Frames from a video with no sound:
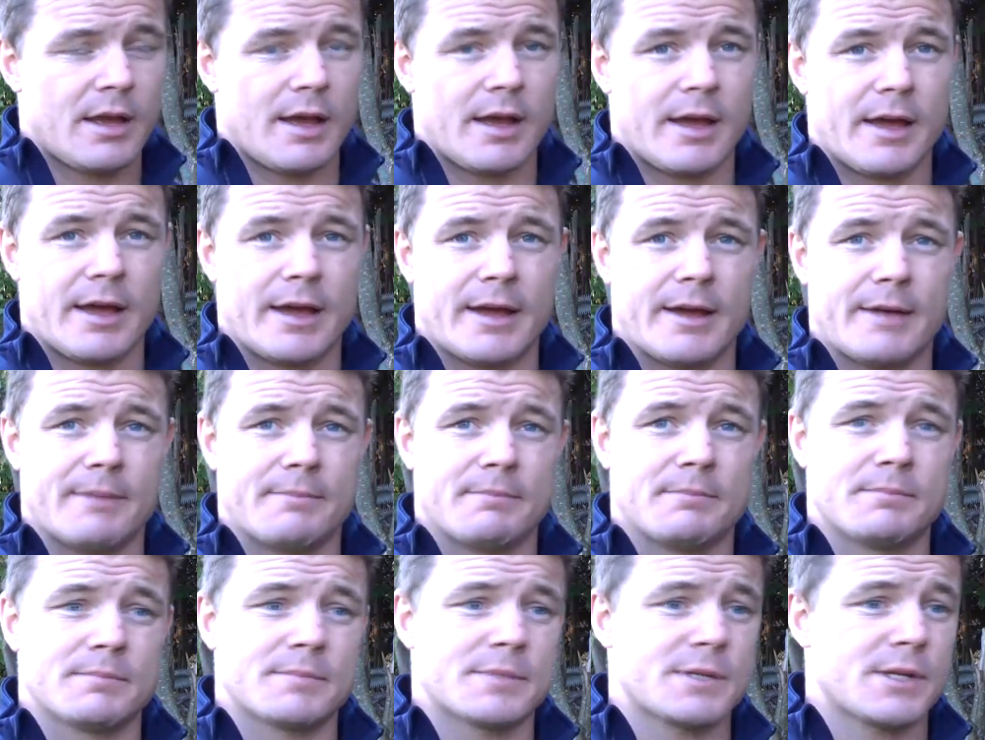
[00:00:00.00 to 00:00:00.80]

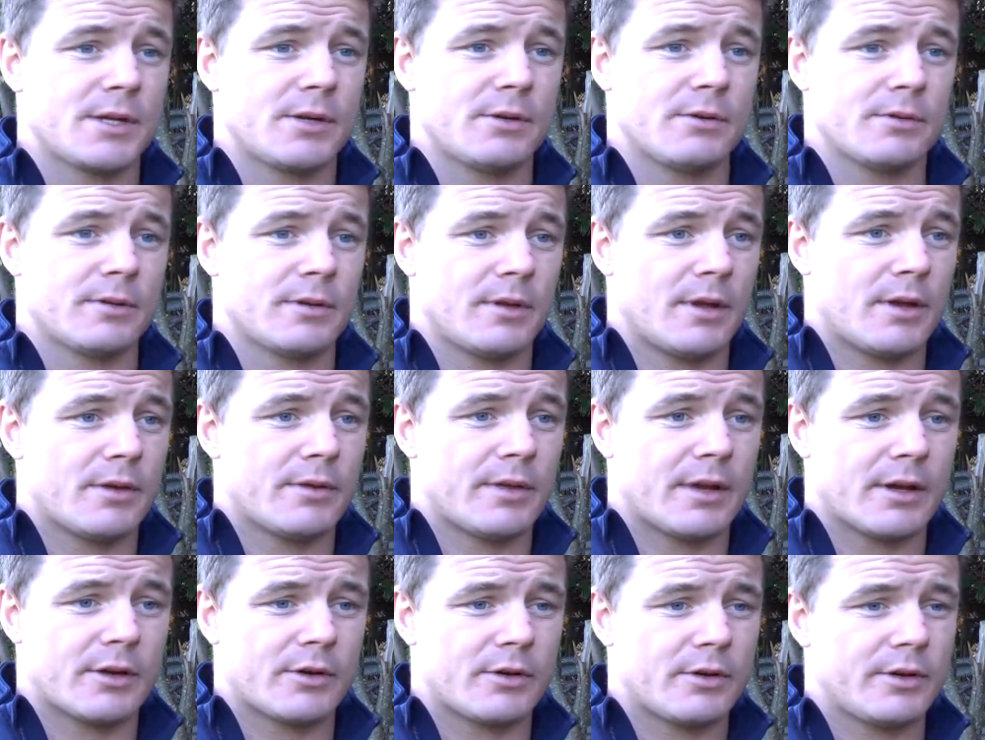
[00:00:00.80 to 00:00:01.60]
Um, so, you
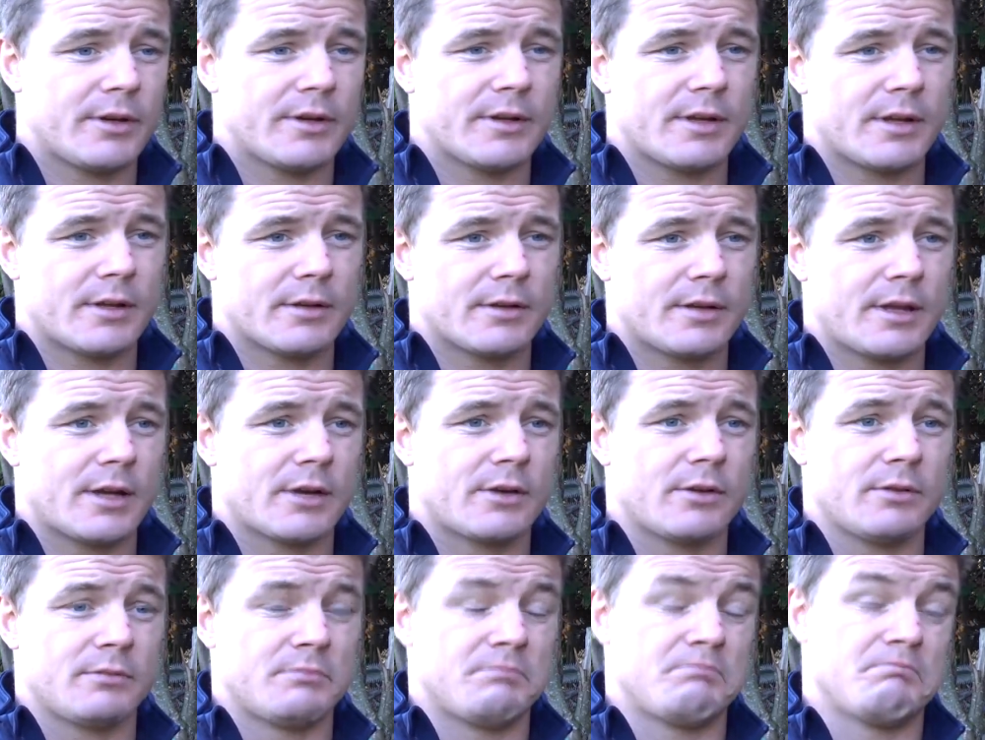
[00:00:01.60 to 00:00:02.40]
know, that could
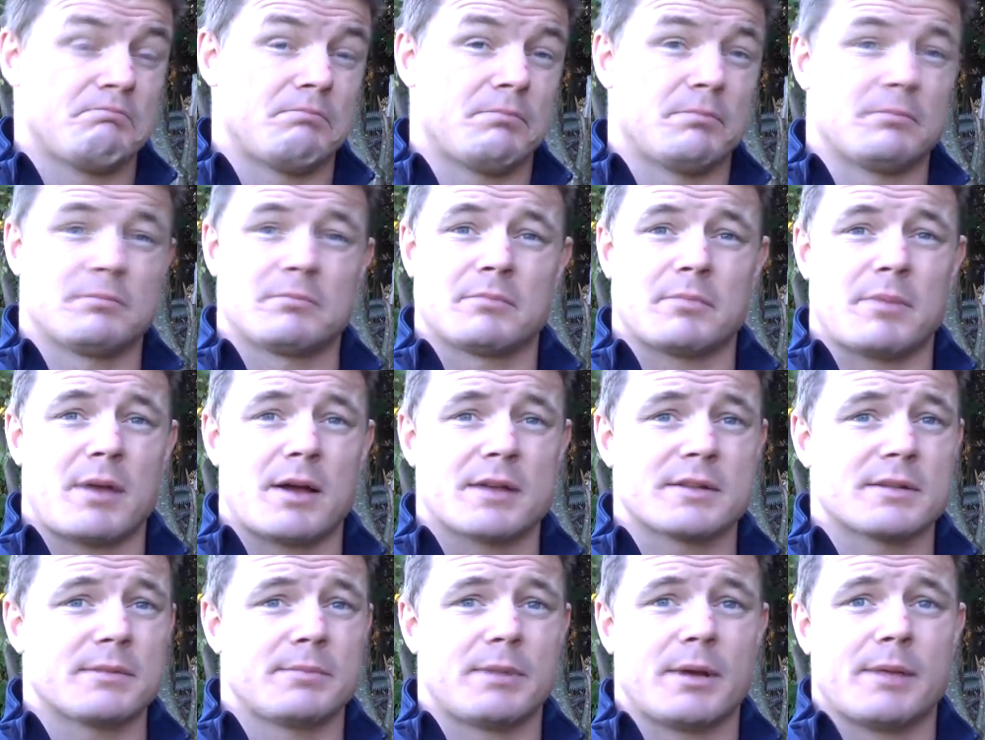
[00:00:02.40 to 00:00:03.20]
that could
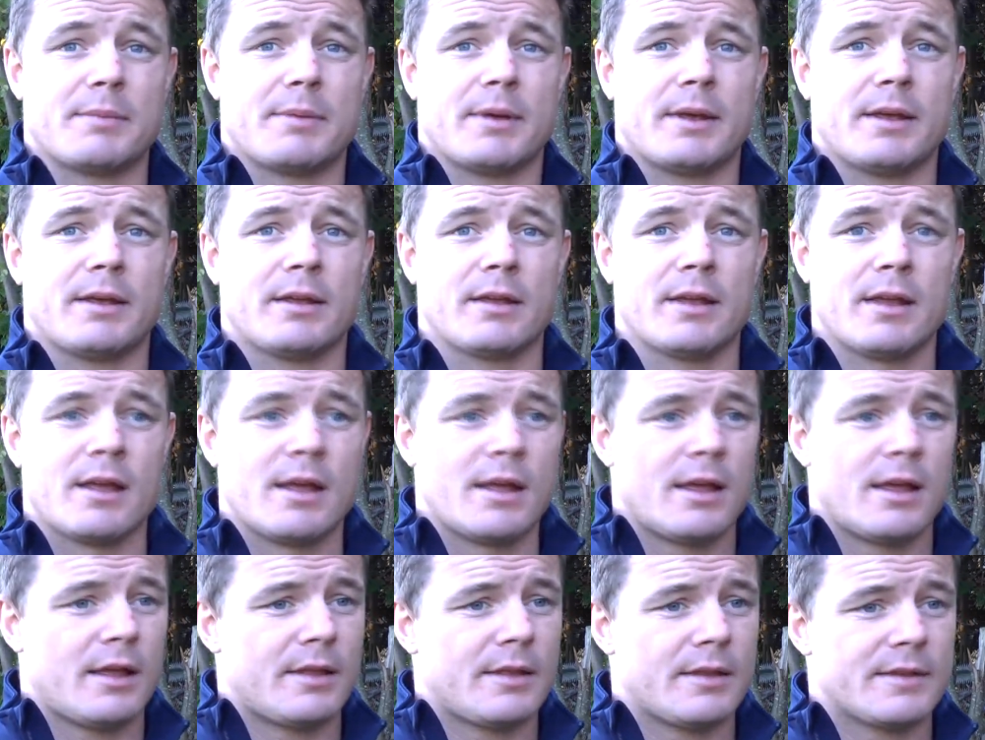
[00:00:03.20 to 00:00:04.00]
possibly be
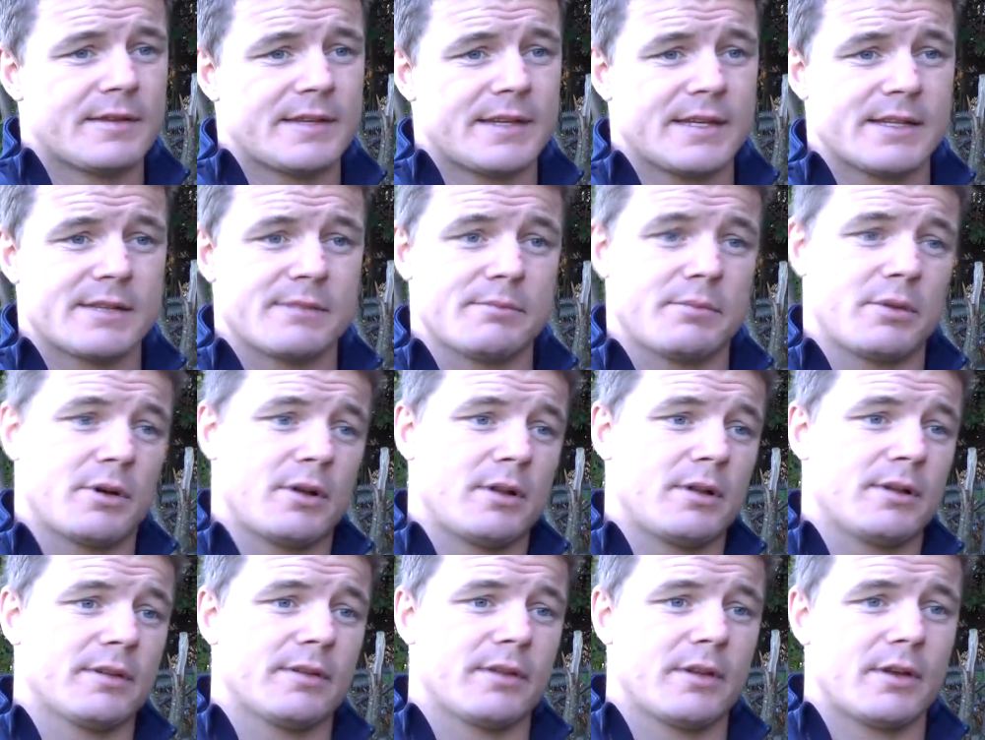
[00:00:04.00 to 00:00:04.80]
the season, but
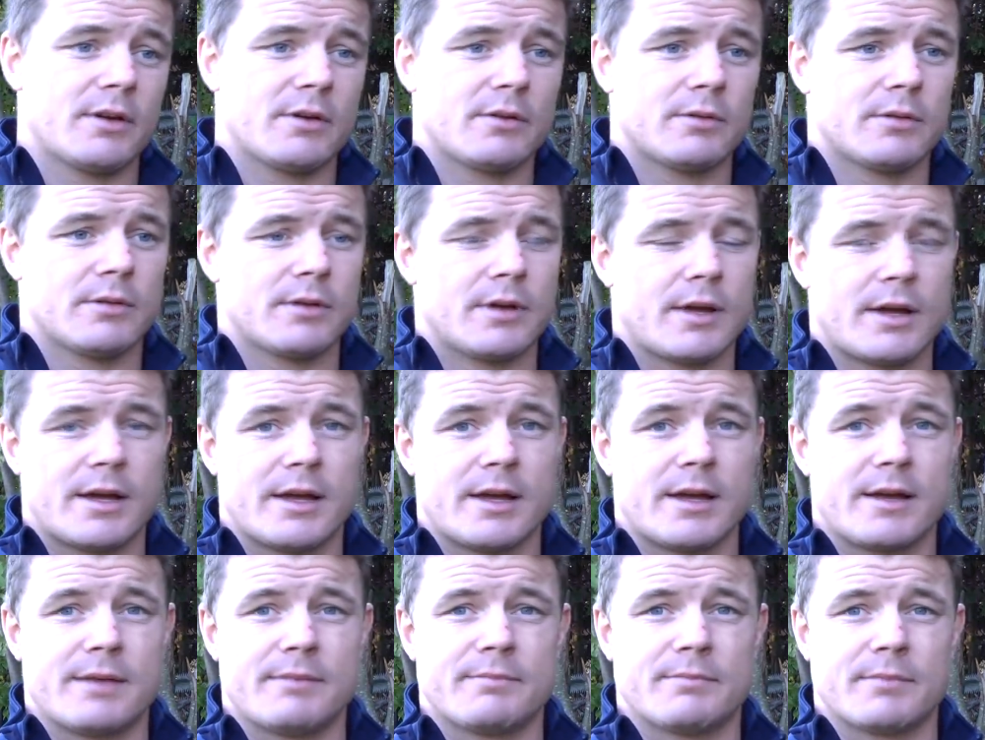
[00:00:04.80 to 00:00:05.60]
also
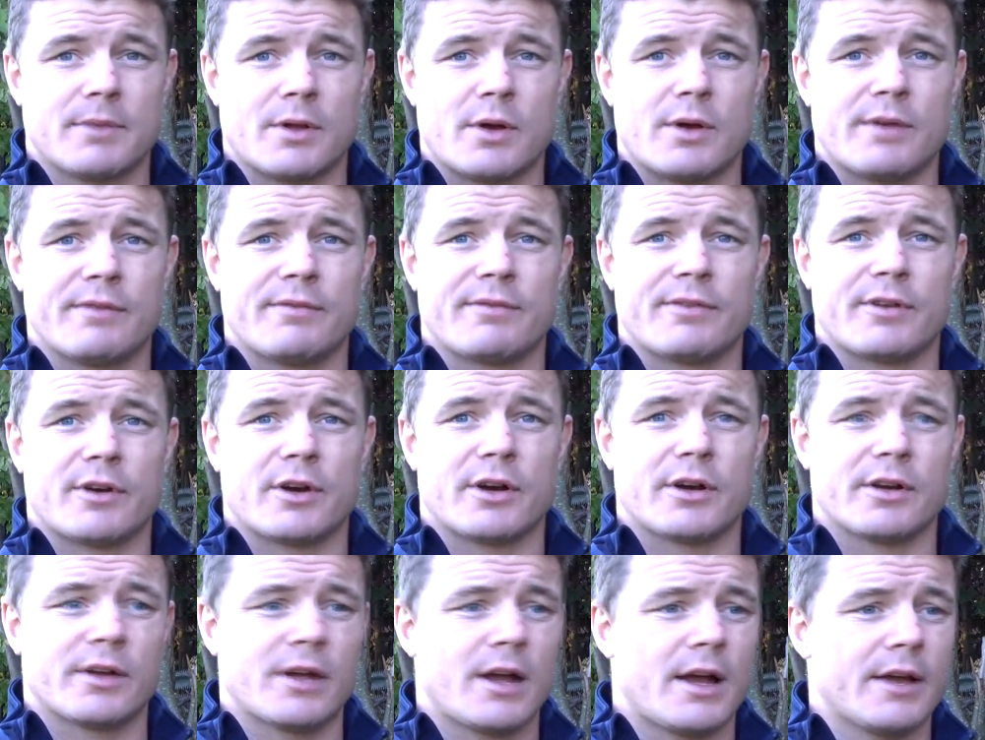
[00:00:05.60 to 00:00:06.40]
um, you know, I've
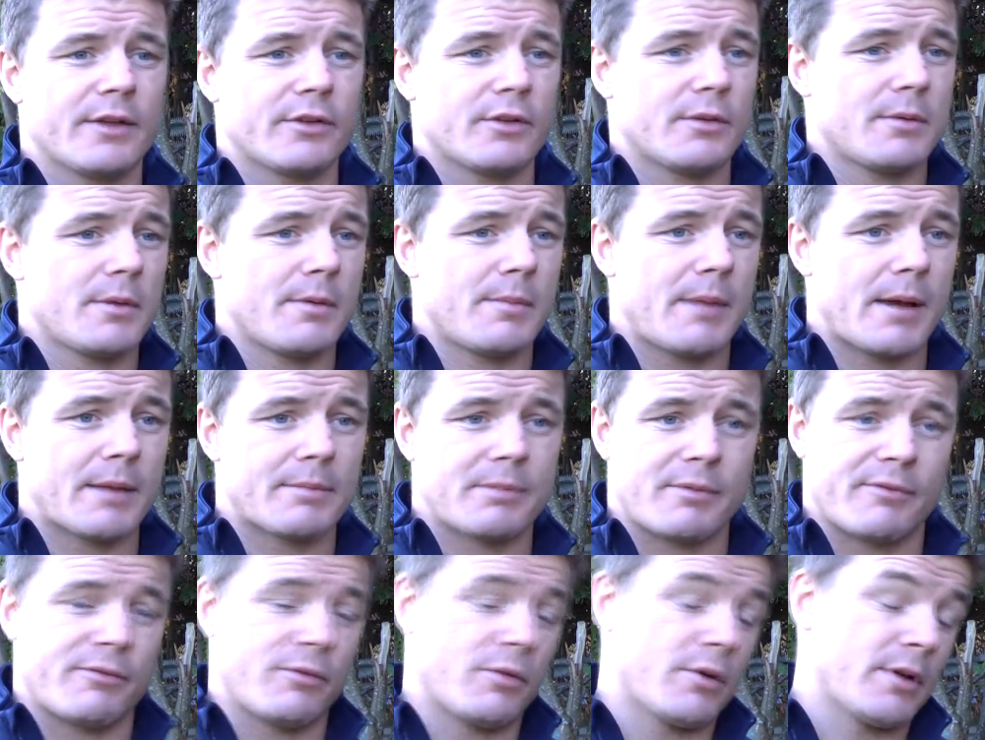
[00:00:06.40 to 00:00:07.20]
heard a guy coming
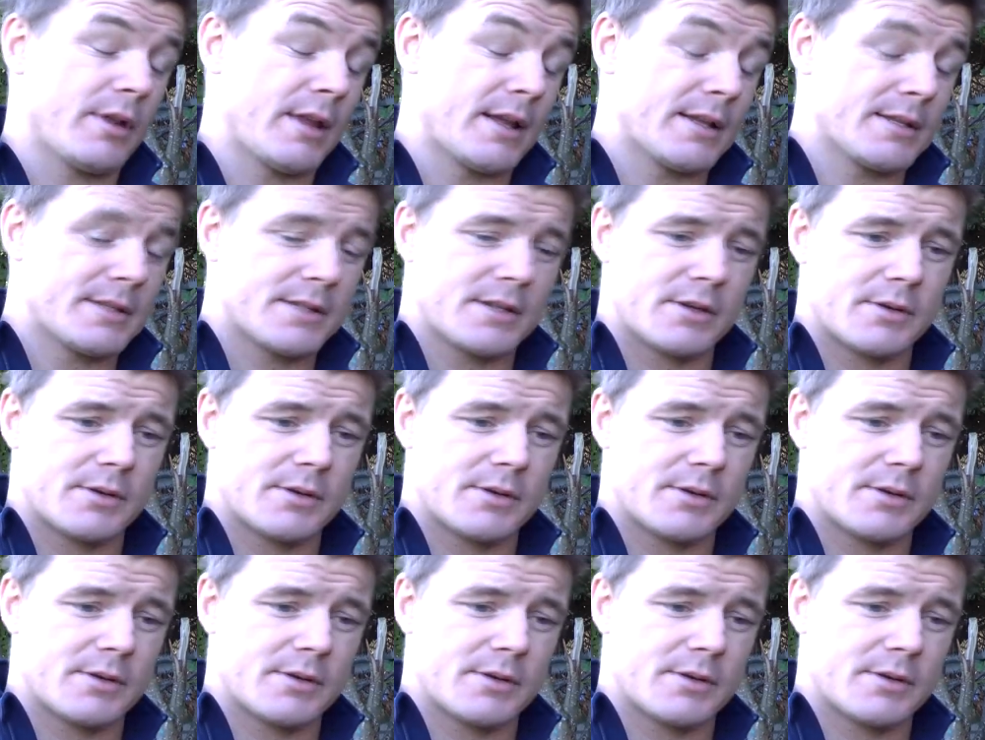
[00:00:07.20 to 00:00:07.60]
back before that.